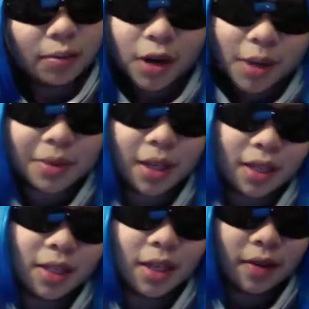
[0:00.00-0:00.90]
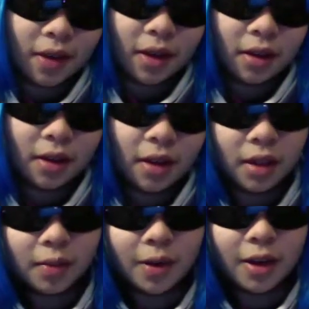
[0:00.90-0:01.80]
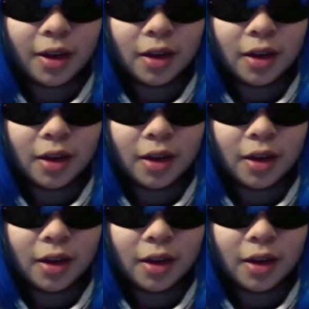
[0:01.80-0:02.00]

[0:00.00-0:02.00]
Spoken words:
perhaps Thanksgiving, and then what?